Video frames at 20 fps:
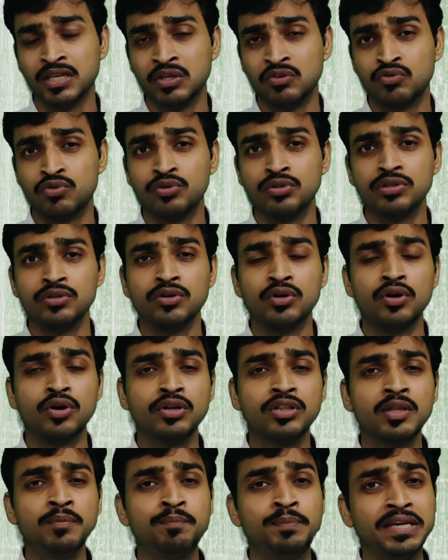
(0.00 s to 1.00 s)
So
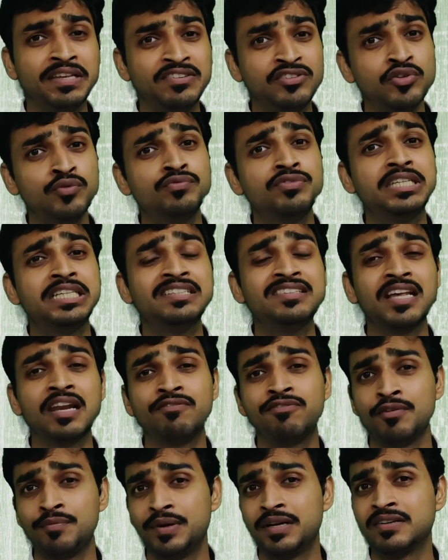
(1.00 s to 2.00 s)
on the basis of these
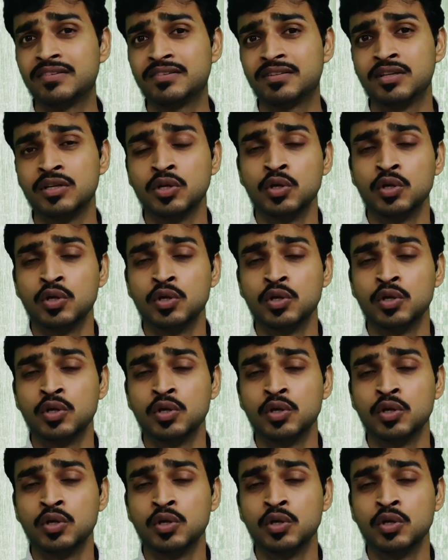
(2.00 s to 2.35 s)
alphabets,